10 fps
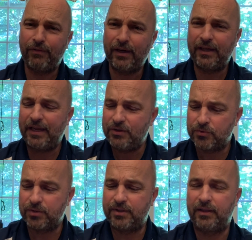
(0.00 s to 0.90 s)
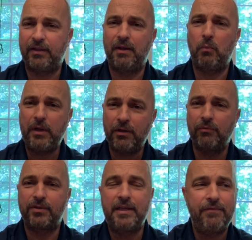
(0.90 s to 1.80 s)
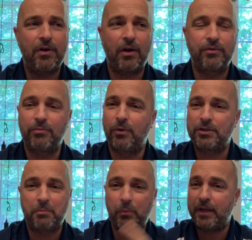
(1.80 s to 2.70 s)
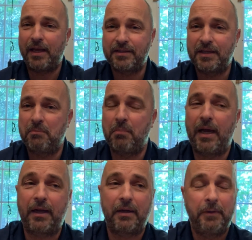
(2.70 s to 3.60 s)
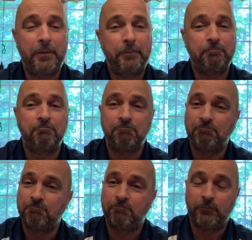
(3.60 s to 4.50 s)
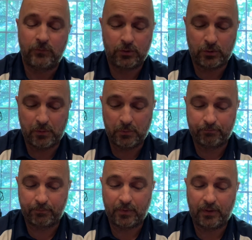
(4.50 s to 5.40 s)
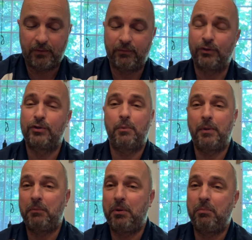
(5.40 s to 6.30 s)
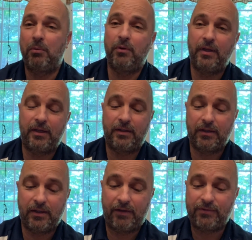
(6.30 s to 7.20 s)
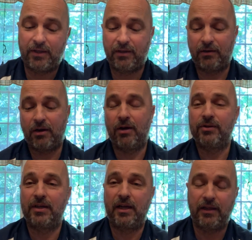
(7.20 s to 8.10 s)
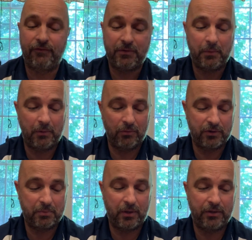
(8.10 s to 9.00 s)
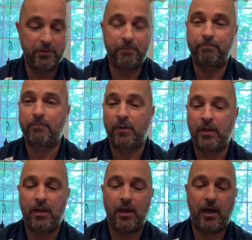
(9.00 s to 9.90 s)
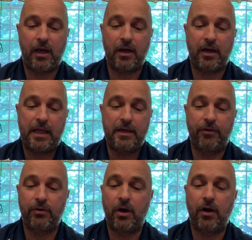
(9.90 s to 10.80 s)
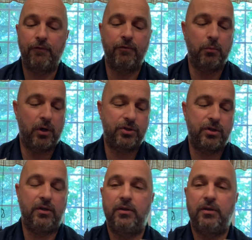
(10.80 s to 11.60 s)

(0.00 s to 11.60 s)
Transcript: find it interesting that we can receive cards from Russia, but we can't send back. So there's so many people that uh, have sent cards that I'd love to be able to respond to. I got another card from Russia,